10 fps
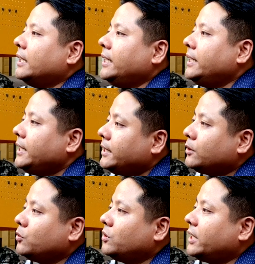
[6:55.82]
This is
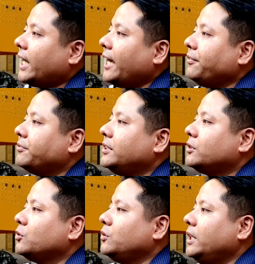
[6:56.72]
to drive the
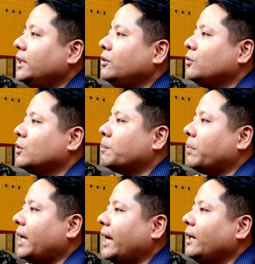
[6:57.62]
student to
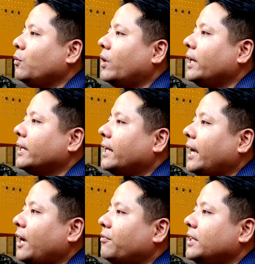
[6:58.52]
apply what they
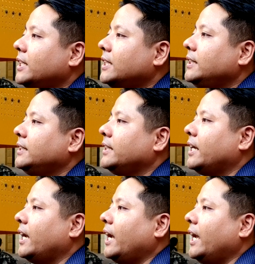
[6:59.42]
have learned
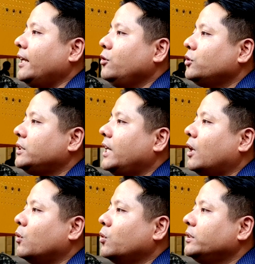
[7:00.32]
and use their
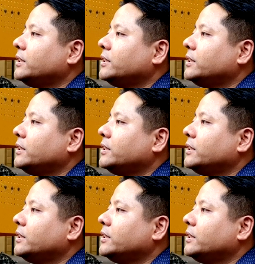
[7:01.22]
own